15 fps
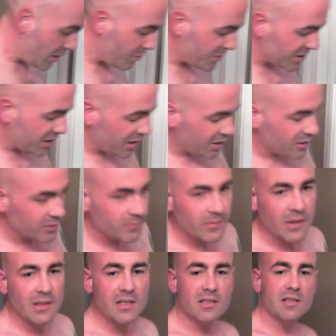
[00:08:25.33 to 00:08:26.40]
scale
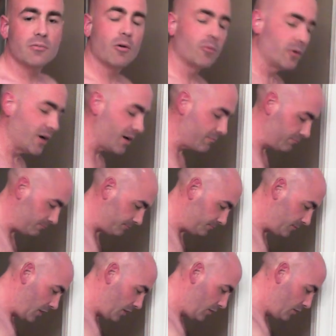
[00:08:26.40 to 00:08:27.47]
and let's see what we're at.
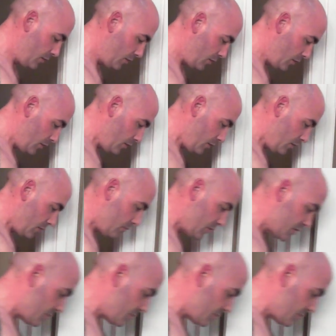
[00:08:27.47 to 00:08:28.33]
Wish me